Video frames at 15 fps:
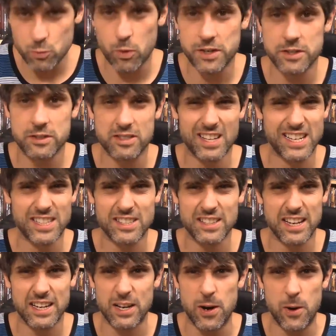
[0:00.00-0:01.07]
you wonder, is they just
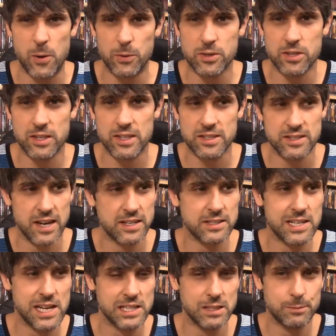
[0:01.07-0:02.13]
like go to the insane
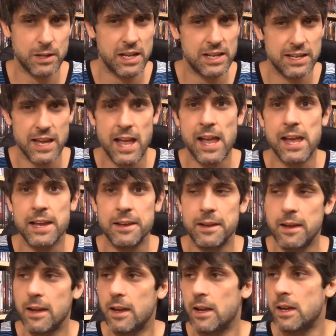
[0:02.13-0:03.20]
asylum, like, hey,
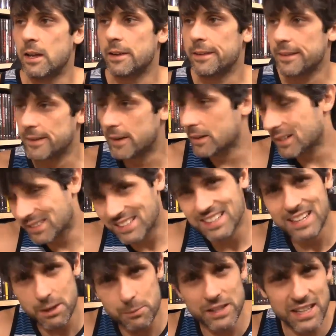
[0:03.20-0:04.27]

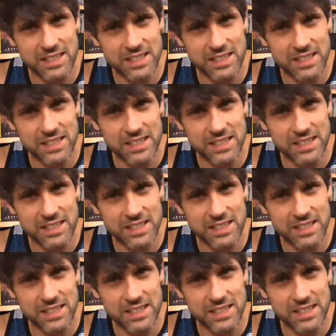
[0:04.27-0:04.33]
can we